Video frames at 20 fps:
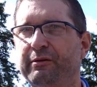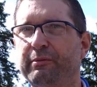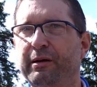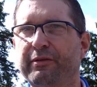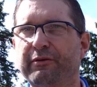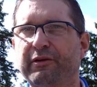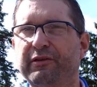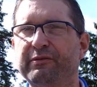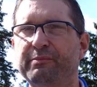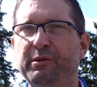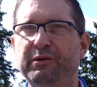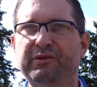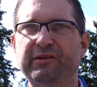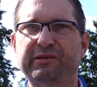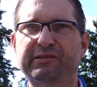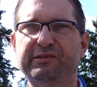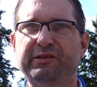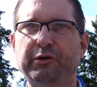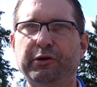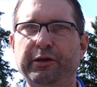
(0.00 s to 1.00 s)
whether it's music
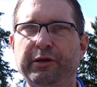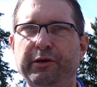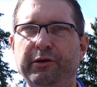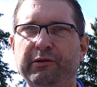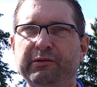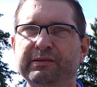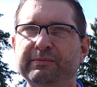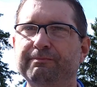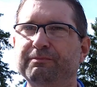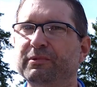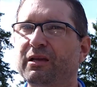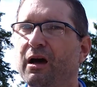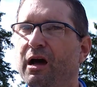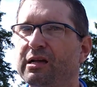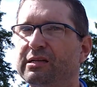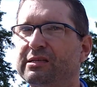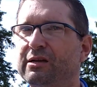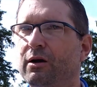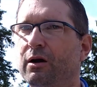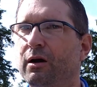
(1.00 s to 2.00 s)
studios,
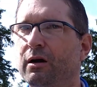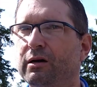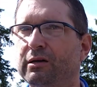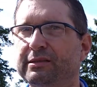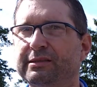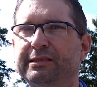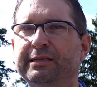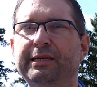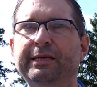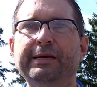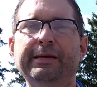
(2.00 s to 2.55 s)
concert halls,